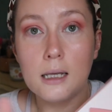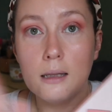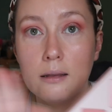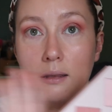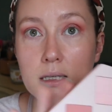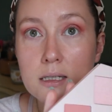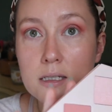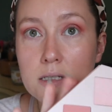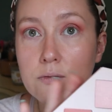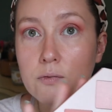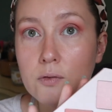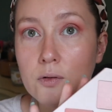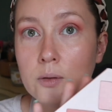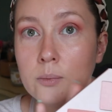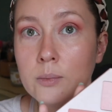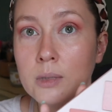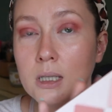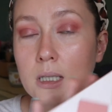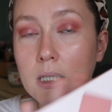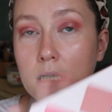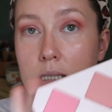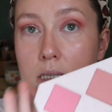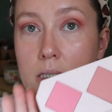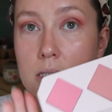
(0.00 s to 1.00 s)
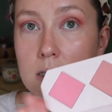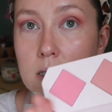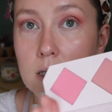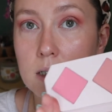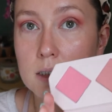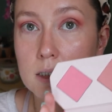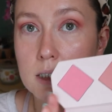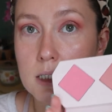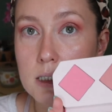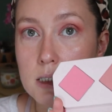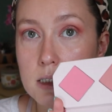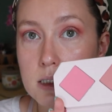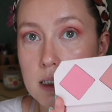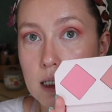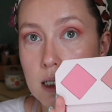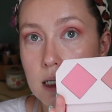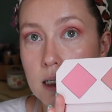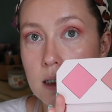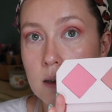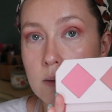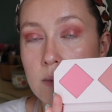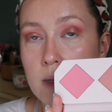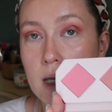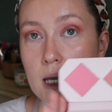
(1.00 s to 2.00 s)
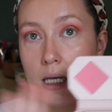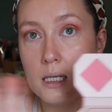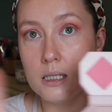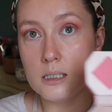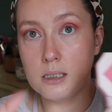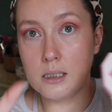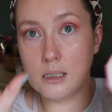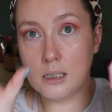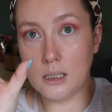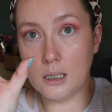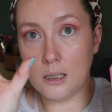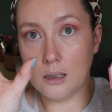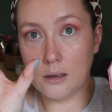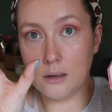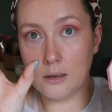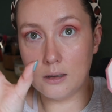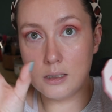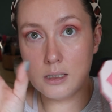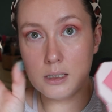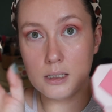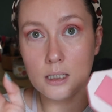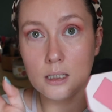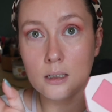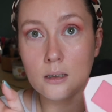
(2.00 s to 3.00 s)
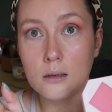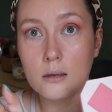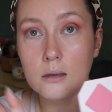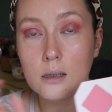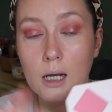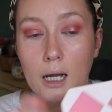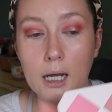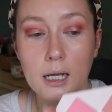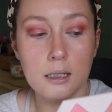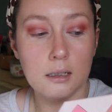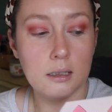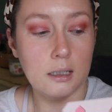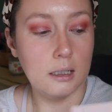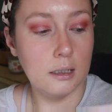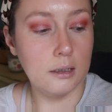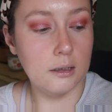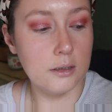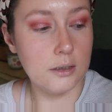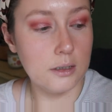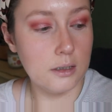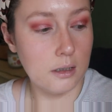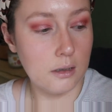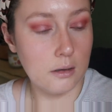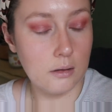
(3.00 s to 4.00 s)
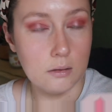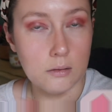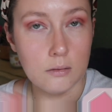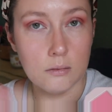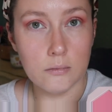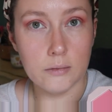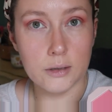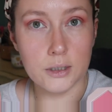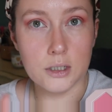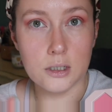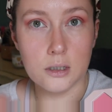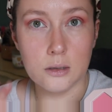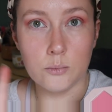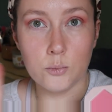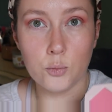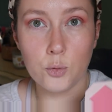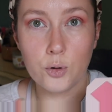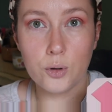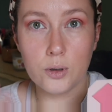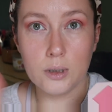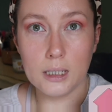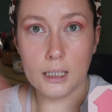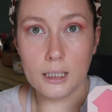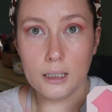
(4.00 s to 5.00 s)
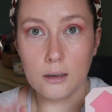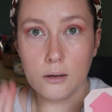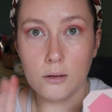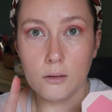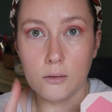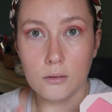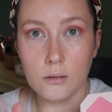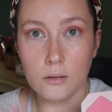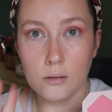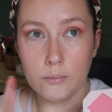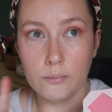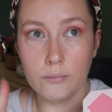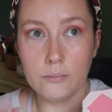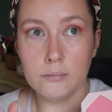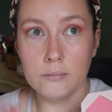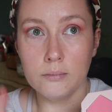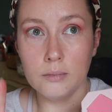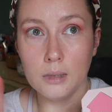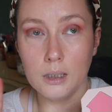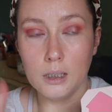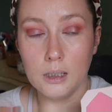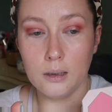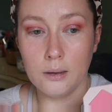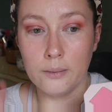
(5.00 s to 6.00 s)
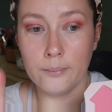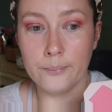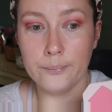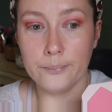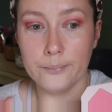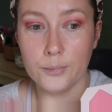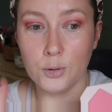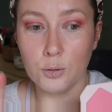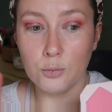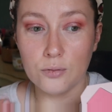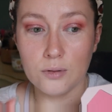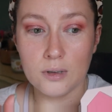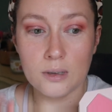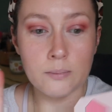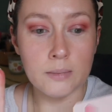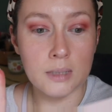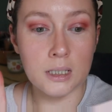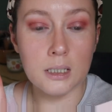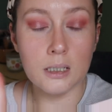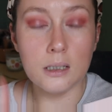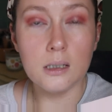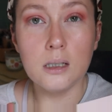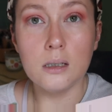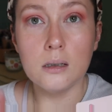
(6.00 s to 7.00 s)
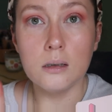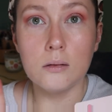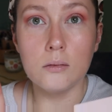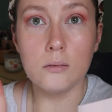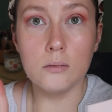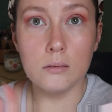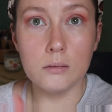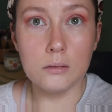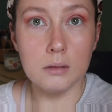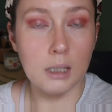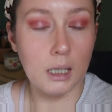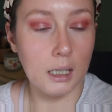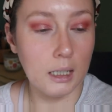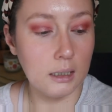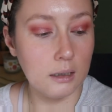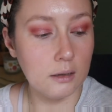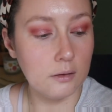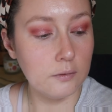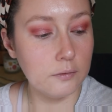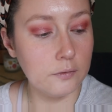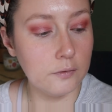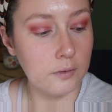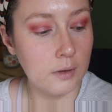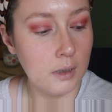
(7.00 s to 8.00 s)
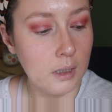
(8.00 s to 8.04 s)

This formula is not the same as their single highlighters though, which are more like um, creamy kind of.